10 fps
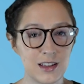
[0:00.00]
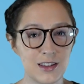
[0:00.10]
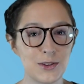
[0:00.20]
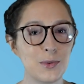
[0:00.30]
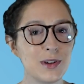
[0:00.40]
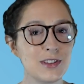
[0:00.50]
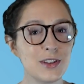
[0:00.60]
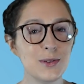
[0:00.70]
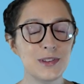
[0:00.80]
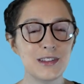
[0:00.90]
you'll want to
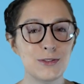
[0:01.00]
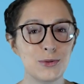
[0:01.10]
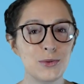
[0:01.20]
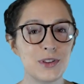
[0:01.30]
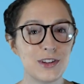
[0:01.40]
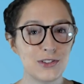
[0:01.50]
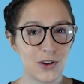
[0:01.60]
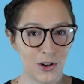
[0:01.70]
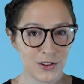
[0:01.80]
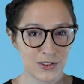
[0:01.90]
use this tool that is
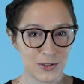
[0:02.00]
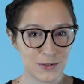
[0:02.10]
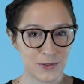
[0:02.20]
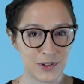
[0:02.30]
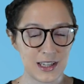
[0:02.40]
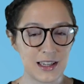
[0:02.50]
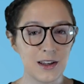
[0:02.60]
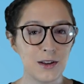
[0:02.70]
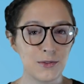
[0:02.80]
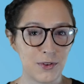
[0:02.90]
also free
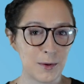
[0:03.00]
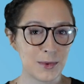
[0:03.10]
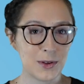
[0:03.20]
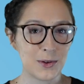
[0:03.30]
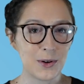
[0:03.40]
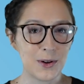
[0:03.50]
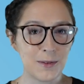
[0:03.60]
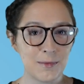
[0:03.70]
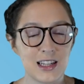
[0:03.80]
from Google.